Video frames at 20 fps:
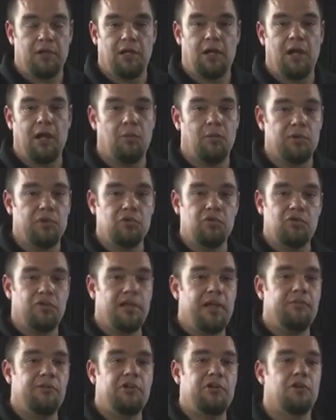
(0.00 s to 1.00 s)
when you
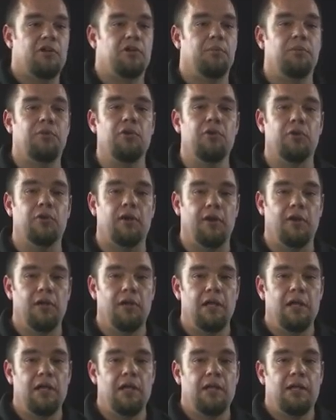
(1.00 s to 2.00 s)
save it to your computer,
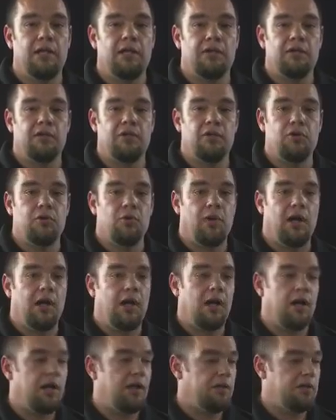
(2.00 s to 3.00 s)
you
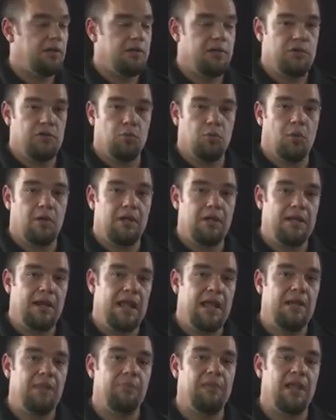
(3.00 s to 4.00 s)
want to
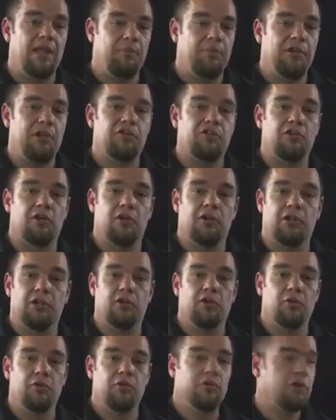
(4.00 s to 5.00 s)
name that picture and
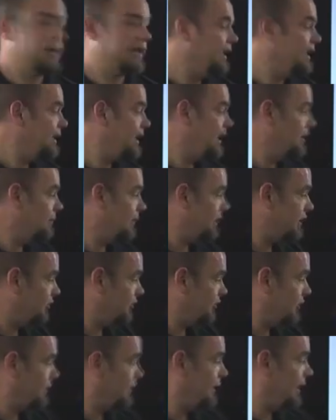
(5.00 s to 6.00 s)
include your key name in it.
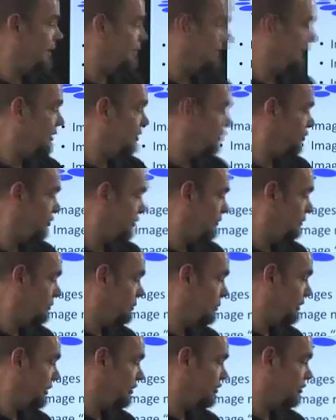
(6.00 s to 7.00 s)
So the name of this
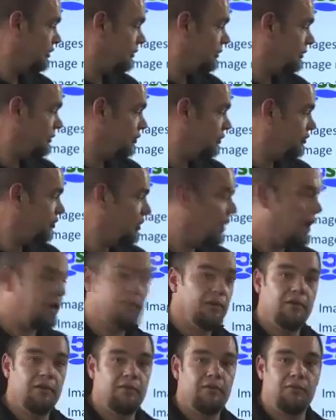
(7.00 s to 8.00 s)
picture was
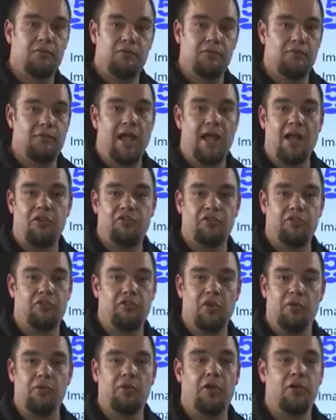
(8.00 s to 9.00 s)

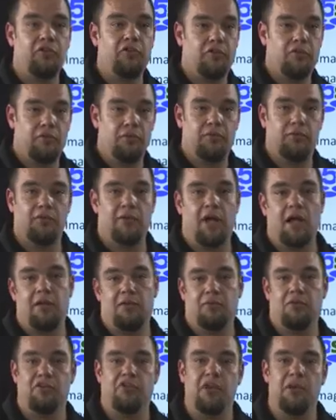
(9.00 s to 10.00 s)

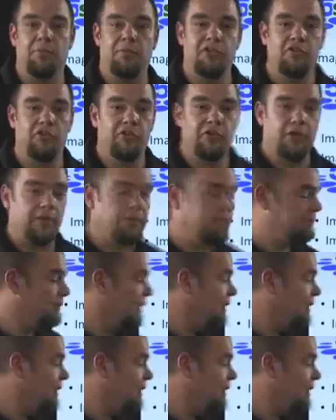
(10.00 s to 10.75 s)
chocolate-donuts.jpg.